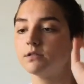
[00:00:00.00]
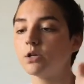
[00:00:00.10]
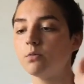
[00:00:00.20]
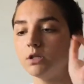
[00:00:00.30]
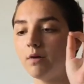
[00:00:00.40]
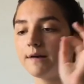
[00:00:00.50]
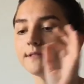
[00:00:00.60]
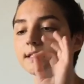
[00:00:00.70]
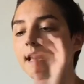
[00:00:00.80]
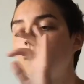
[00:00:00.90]
So when you have
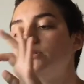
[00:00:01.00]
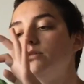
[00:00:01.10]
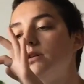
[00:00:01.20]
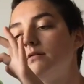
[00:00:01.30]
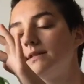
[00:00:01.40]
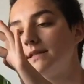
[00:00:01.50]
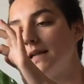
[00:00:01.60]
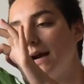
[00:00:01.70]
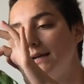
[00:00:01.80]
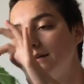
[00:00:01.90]
scale, you'll notice a
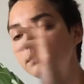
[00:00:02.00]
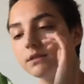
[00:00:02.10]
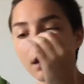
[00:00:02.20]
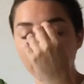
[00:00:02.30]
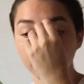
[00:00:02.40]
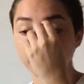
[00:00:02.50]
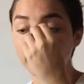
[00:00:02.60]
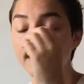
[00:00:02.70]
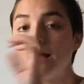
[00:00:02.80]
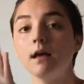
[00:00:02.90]
tiny little dot on your
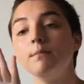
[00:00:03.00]
plant,